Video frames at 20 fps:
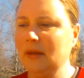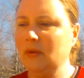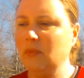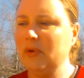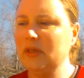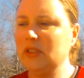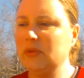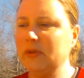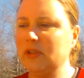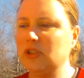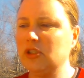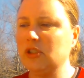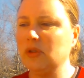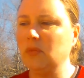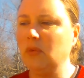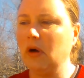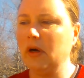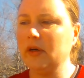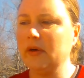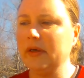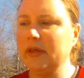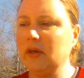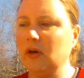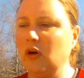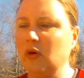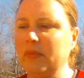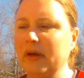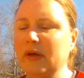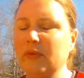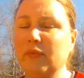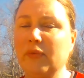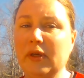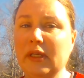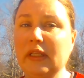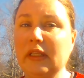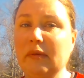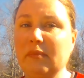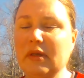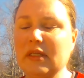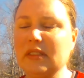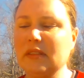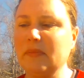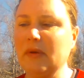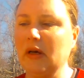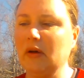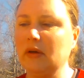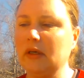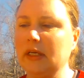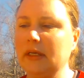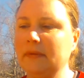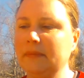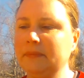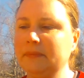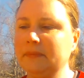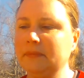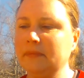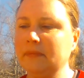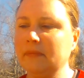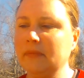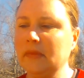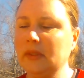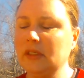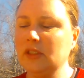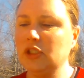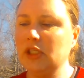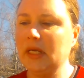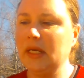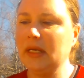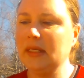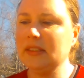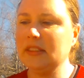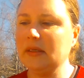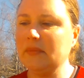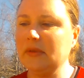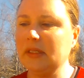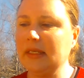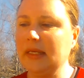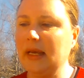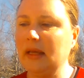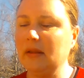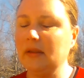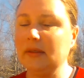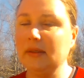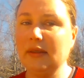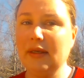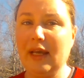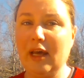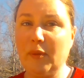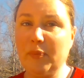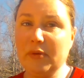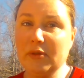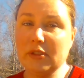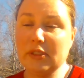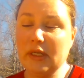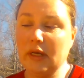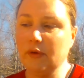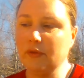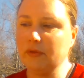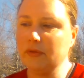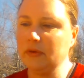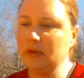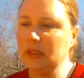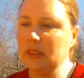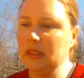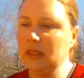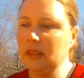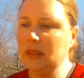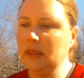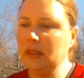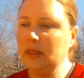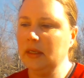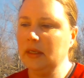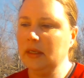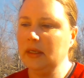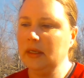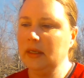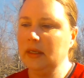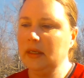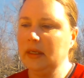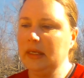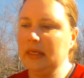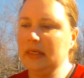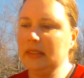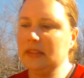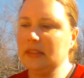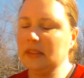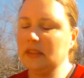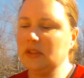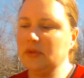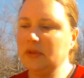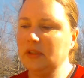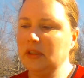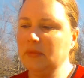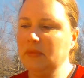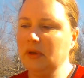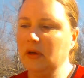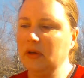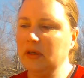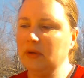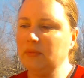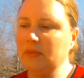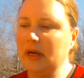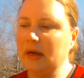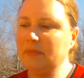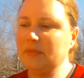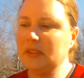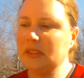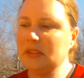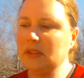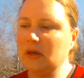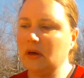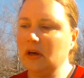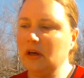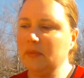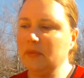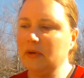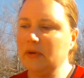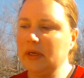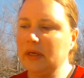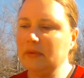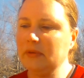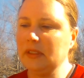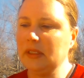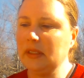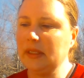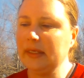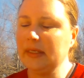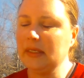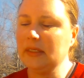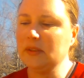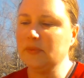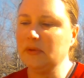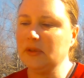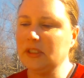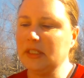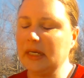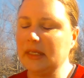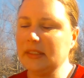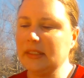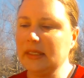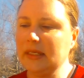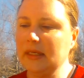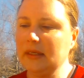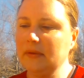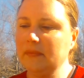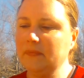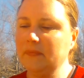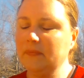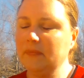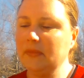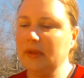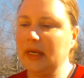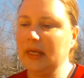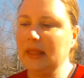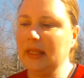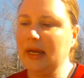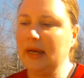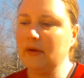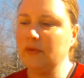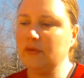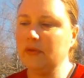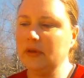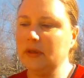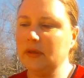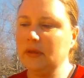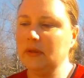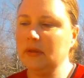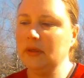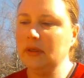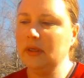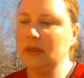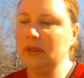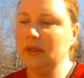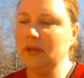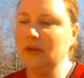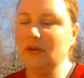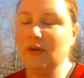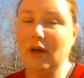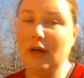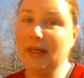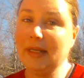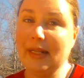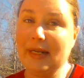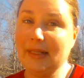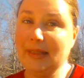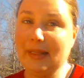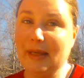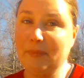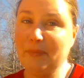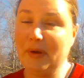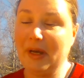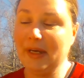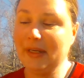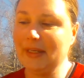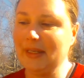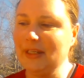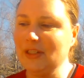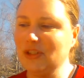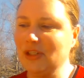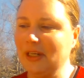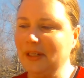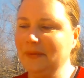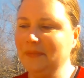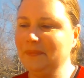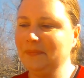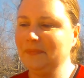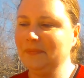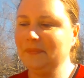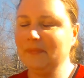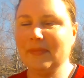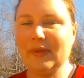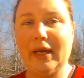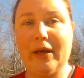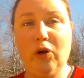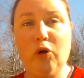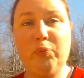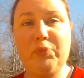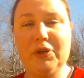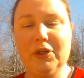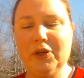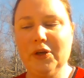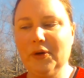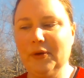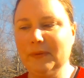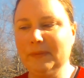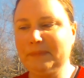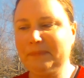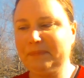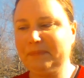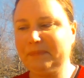We switch to water at home. I really miss milk. She hands him the gallon. "Help yourself." He sits with the milk and wraps his arm around it like he's protecting it. I laugh. "You're not getting that back, Keisha. I hope you know."